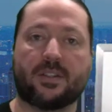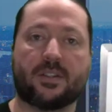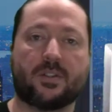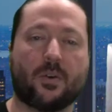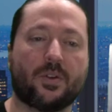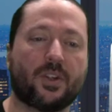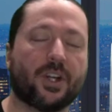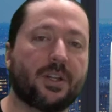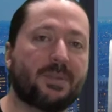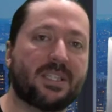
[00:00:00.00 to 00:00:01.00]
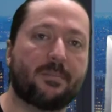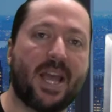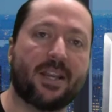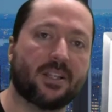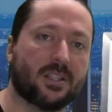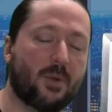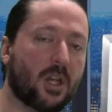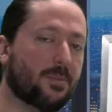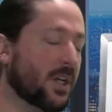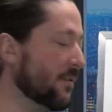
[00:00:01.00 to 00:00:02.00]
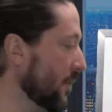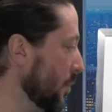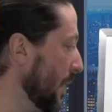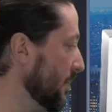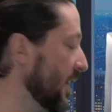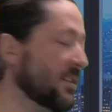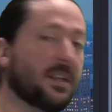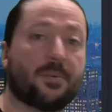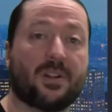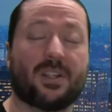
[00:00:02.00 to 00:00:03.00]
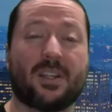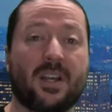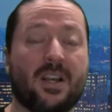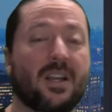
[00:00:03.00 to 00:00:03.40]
So you're going to be demanding a smaller price for your websites, typically,